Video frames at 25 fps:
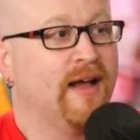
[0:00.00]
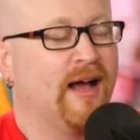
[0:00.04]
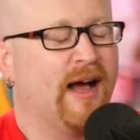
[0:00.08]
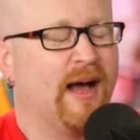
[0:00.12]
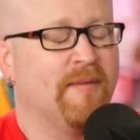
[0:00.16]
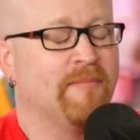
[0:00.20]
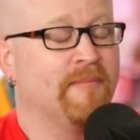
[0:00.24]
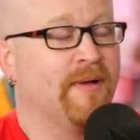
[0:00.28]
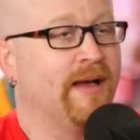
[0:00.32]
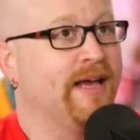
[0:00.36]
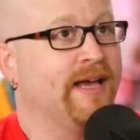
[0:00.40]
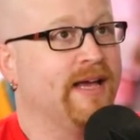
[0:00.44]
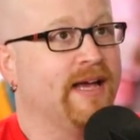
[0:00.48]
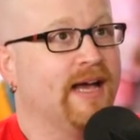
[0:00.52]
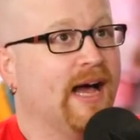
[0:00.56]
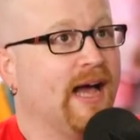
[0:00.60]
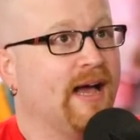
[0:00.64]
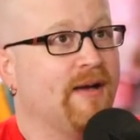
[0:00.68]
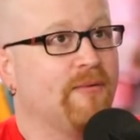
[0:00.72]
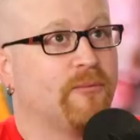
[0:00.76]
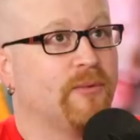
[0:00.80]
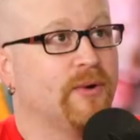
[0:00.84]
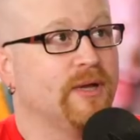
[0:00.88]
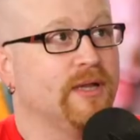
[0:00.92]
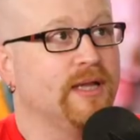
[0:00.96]
I'm like, yeah.
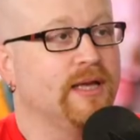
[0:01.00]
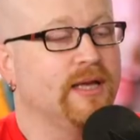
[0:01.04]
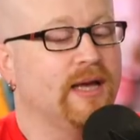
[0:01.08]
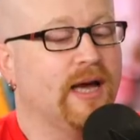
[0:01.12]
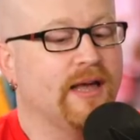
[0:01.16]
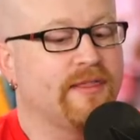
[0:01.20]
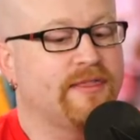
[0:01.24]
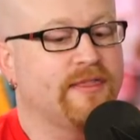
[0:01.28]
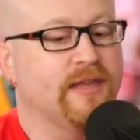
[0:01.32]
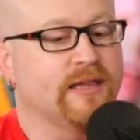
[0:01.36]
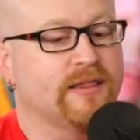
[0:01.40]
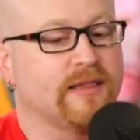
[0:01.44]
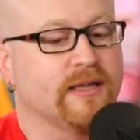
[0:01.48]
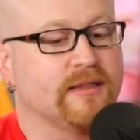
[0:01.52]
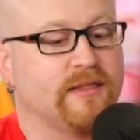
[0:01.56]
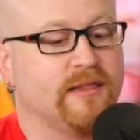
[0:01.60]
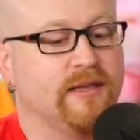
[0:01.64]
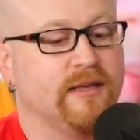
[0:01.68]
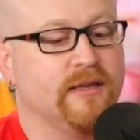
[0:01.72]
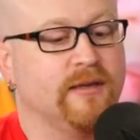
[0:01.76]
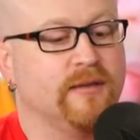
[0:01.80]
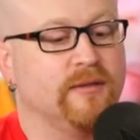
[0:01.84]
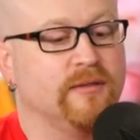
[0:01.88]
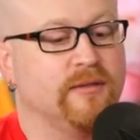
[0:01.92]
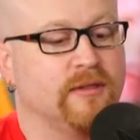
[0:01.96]
I really, I think that
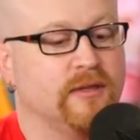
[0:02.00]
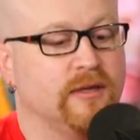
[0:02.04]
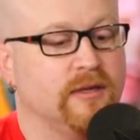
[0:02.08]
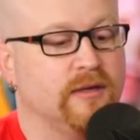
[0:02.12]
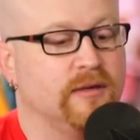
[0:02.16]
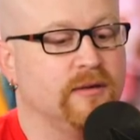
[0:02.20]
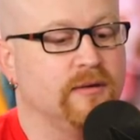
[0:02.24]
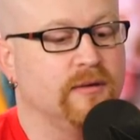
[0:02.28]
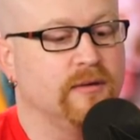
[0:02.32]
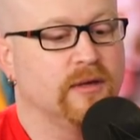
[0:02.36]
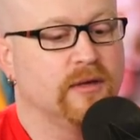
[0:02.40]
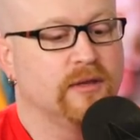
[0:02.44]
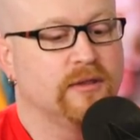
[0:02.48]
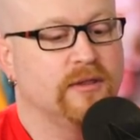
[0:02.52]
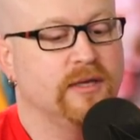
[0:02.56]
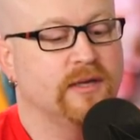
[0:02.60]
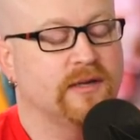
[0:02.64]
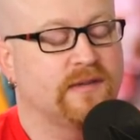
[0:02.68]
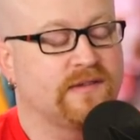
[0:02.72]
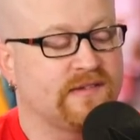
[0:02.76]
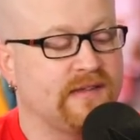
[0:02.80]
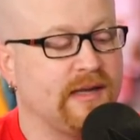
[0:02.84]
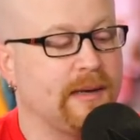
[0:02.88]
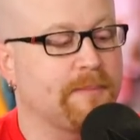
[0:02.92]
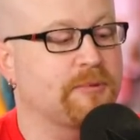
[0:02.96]
the the the
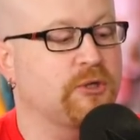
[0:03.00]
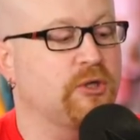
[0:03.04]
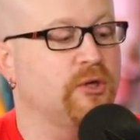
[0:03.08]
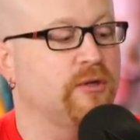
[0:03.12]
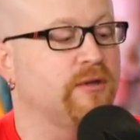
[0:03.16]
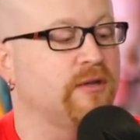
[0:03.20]
exception,